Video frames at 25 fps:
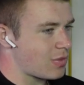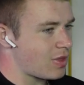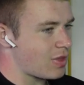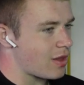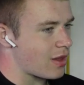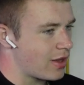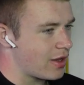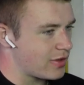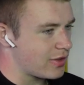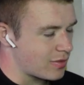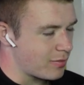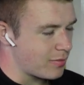
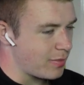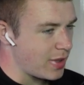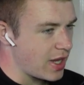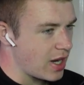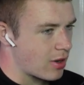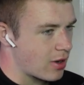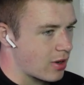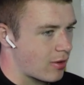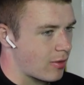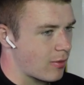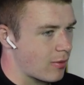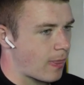isn't
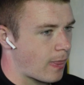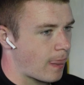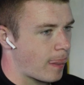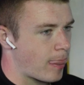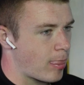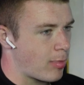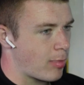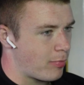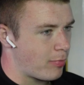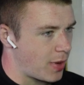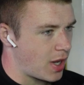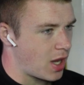better.
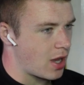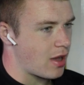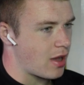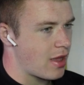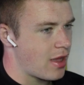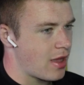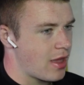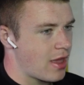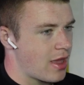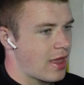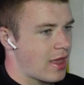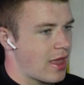But
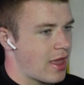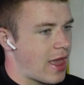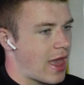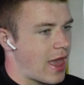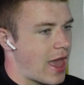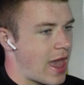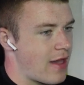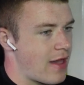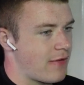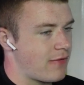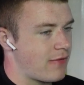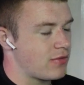
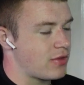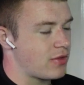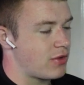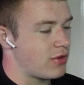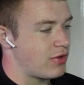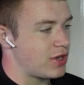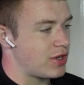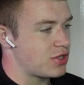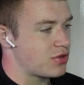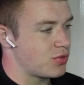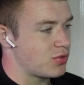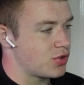if the
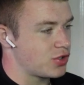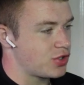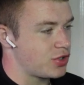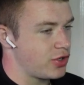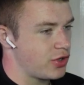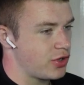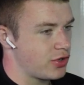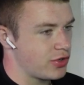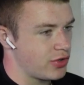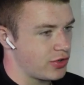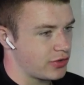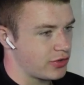range of motion
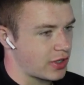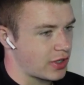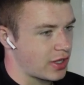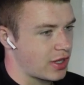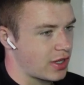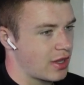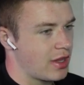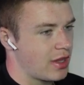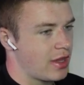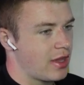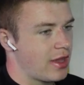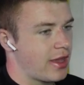you're
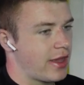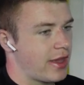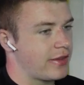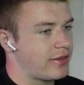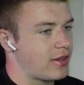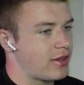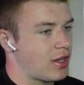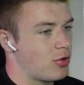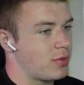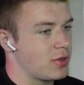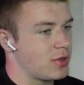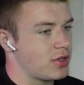using
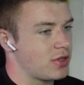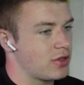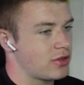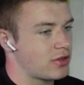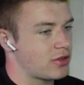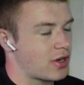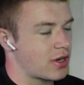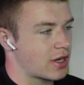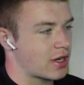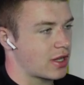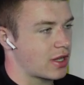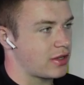is helping you
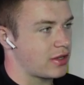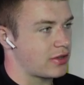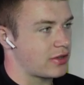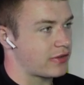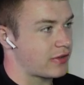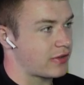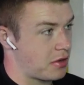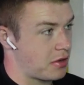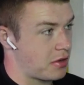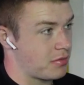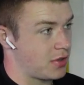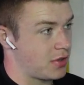target the
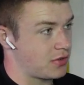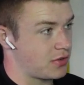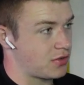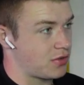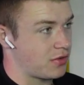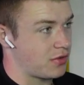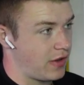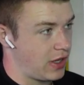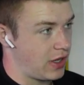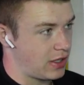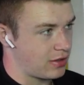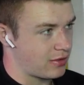desired
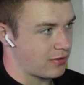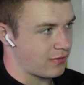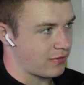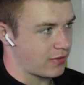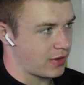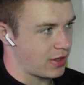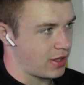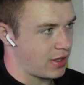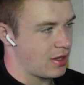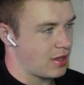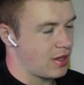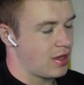muscle
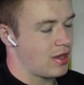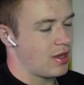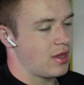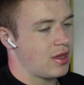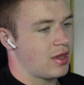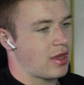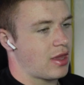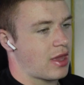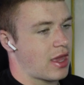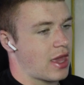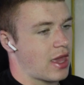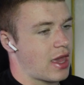effectively,
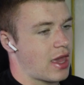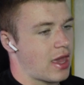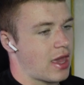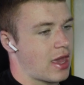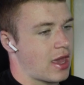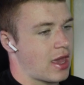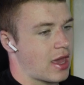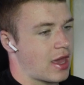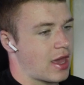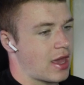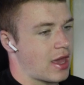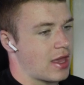
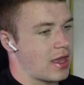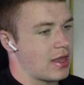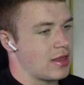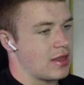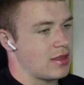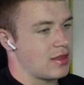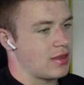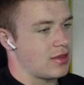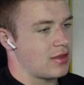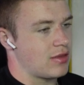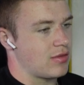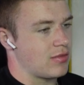
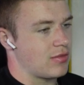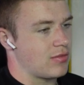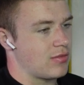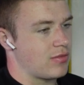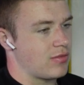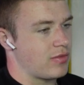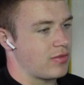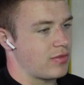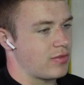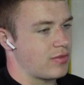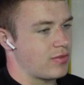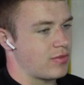and
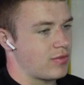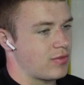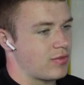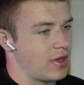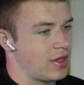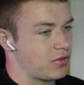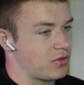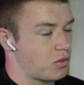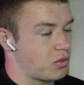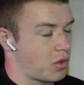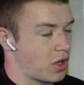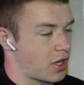
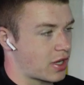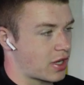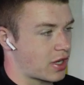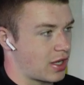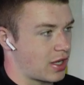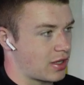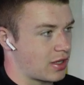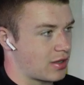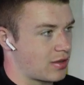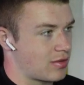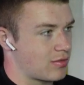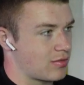it's
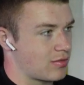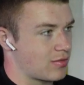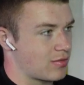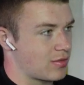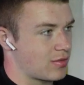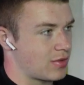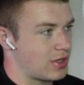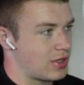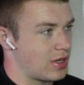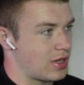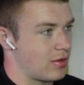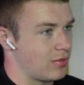working
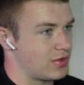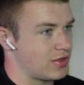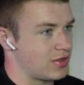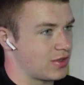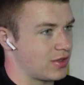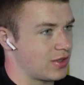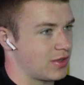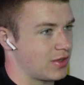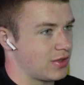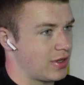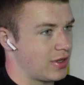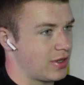in terms
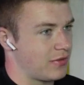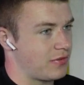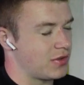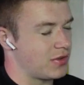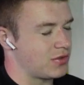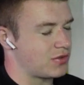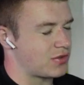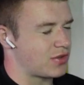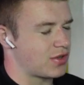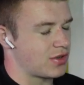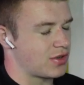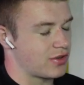of it
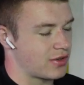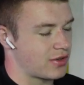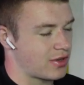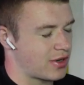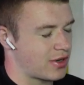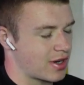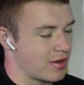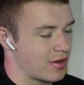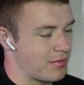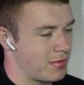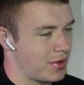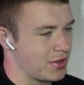feels good in the
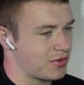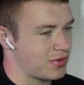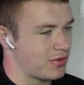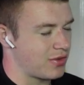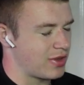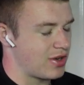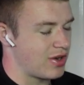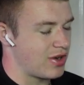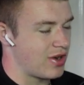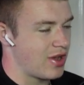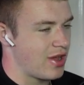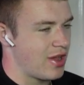target muscle,
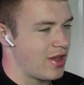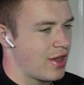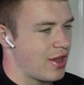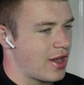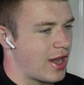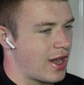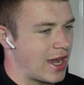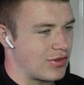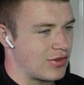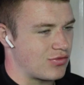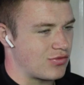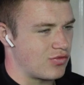then
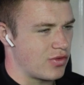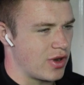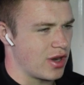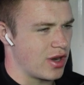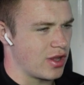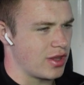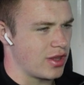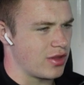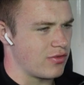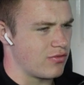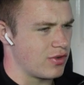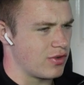I'd rarely